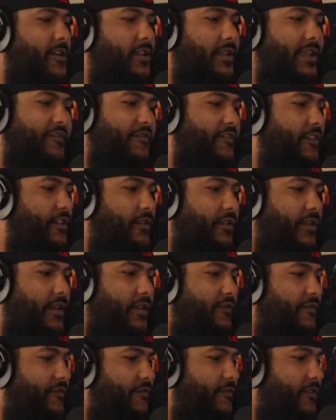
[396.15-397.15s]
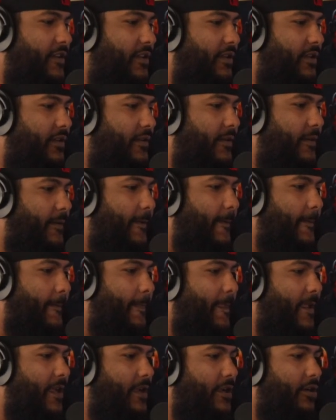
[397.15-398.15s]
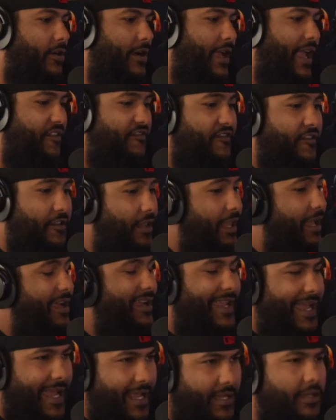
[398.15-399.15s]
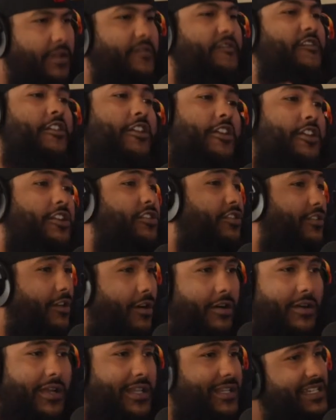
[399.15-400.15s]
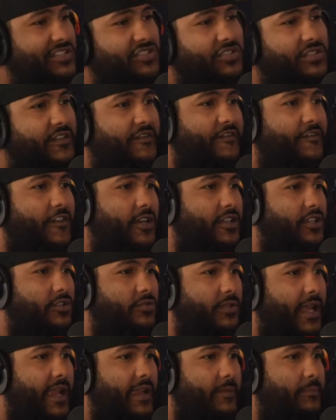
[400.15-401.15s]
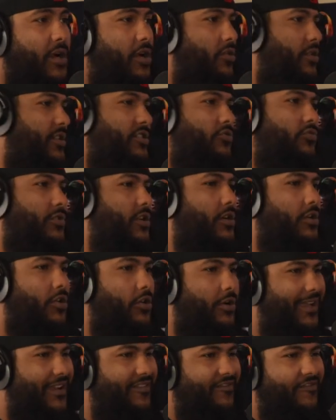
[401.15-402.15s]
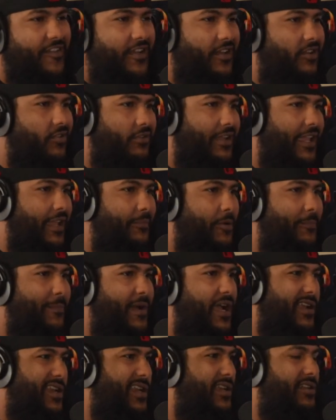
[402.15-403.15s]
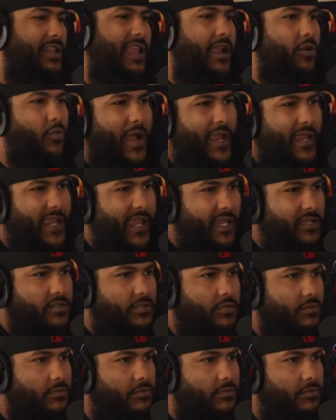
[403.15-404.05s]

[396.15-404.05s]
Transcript: Yeah. If you if you know if you, again if you're an adult and that's what the fuck you like, bro, and you want to go get a video game about it, like why can't you?